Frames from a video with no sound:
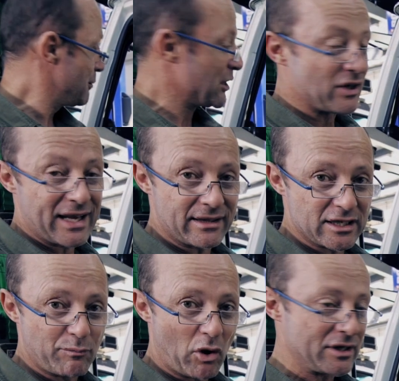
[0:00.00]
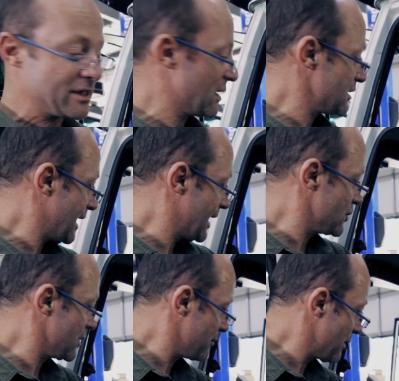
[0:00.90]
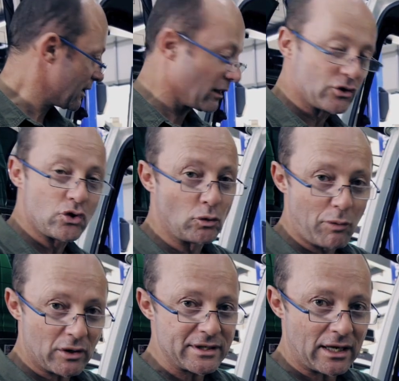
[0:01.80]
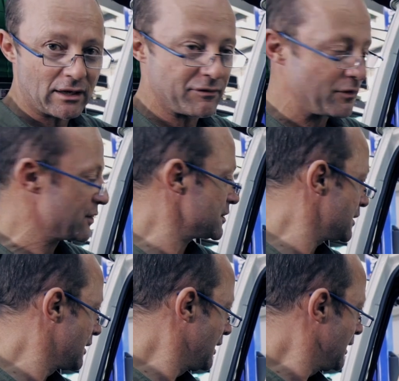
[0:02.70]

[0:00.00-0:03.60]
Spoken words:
But to get this box out, I had to get my little toolbox out first,